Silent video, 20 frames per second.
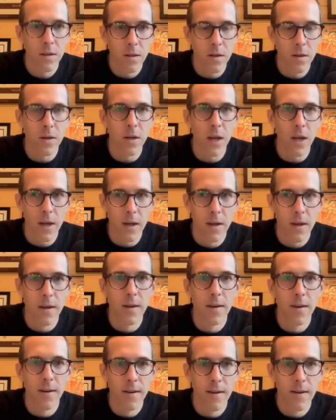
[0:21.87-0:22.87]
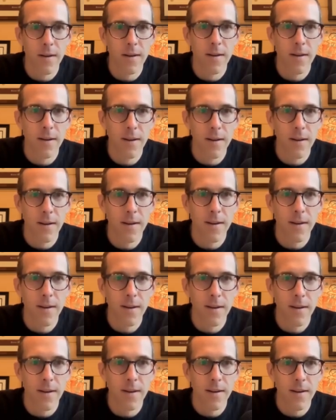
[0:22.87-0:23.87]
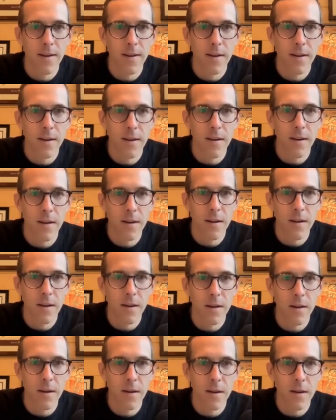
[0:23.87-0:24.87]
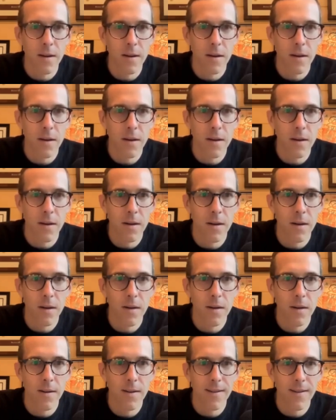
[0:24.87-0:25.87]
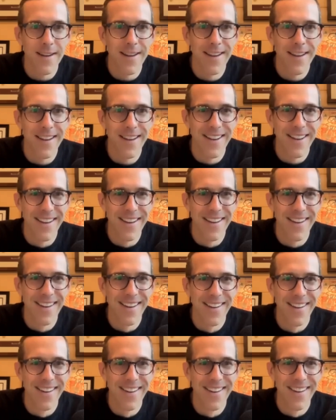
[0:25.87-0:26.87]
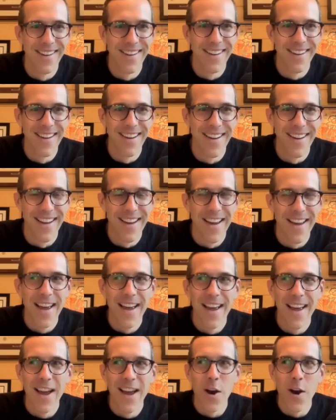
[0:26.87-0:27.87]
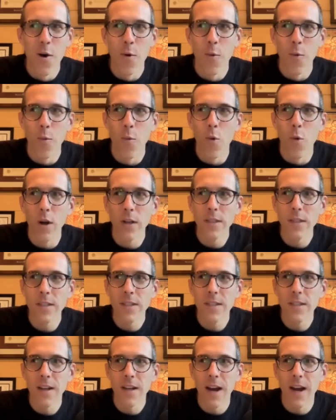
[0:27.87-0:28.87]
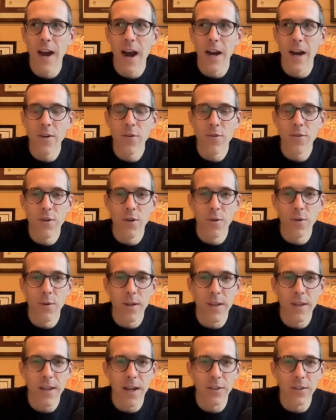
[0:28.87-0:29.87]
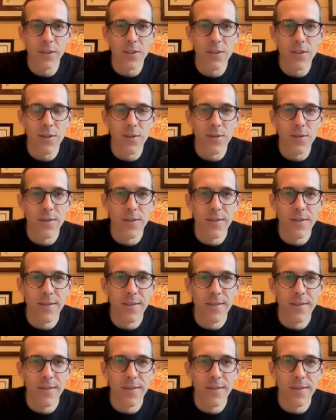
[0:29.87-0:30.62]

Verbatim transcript: Okay. Yeah, so it's quite good training here. Super hard. So, yeah. How do you do with altitude?